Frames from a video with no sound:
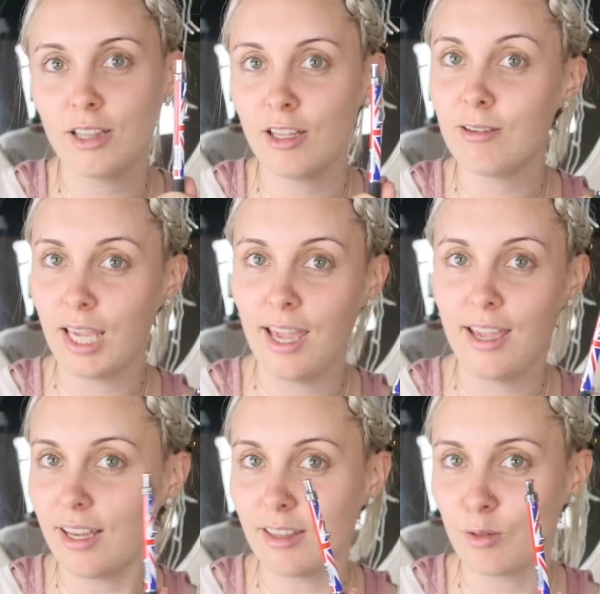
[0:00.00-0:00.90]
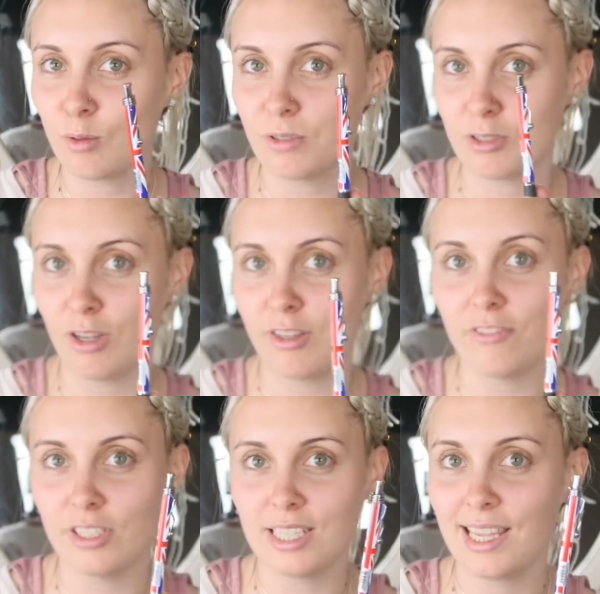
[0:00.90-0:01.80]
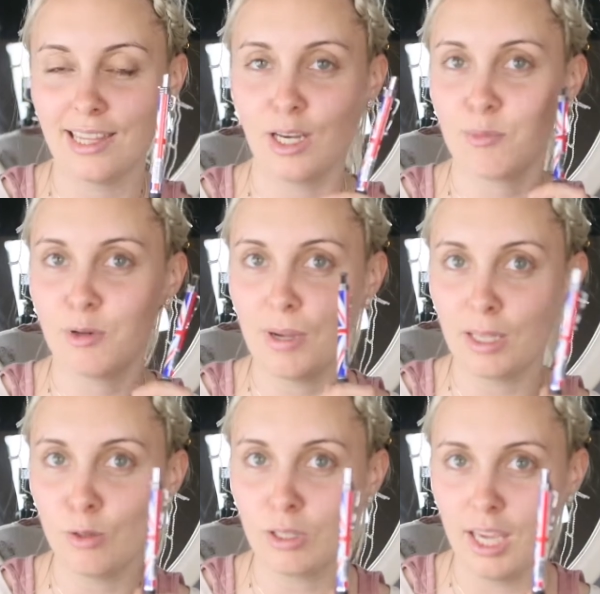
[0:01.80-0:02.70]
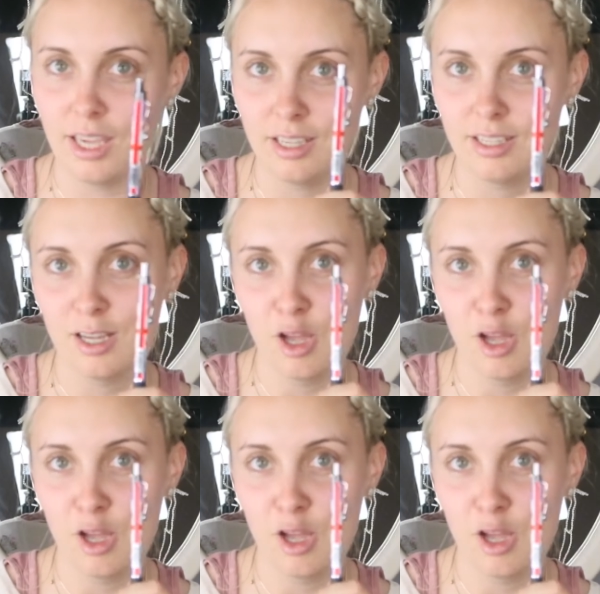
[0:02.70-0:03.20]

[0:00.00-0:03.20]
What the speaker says: to the UK, I thought it was rather fitting that I bought my UK